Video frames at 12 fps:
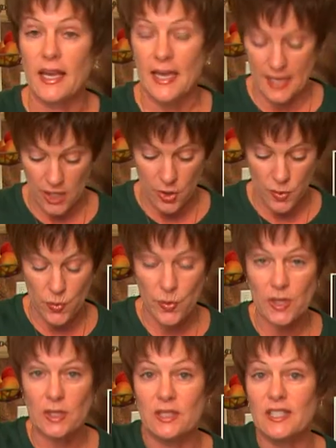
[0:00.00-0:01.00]
in a
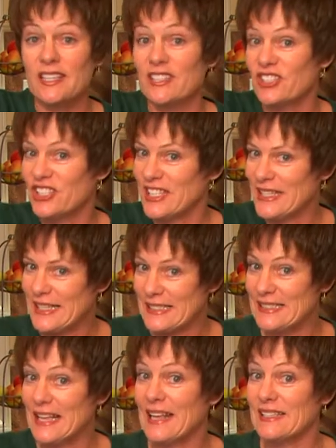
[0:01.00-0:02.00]
grilled
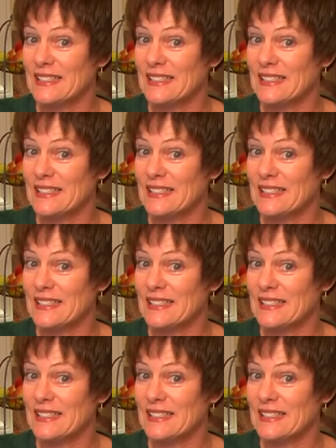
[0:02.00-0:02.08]
cheese